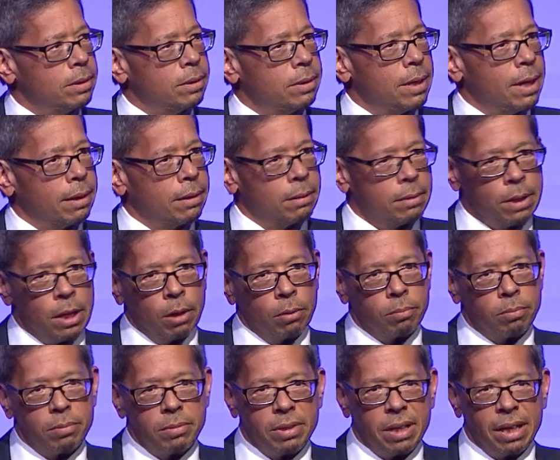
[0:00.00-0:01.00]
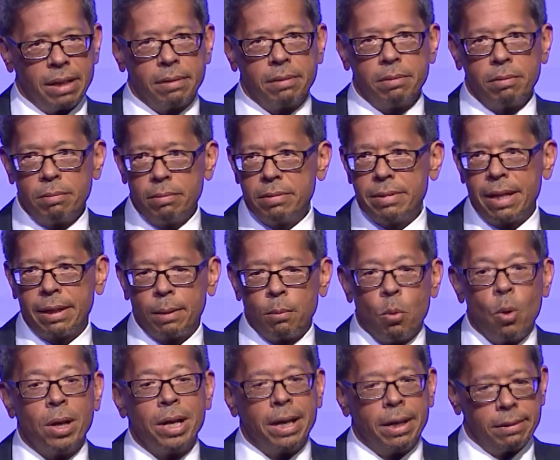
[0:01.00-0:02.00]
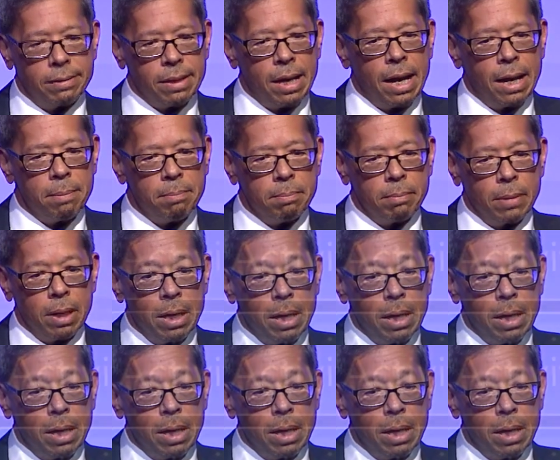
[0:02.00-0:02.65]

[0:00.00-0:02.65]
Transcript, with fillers: take you know take take them one at a time,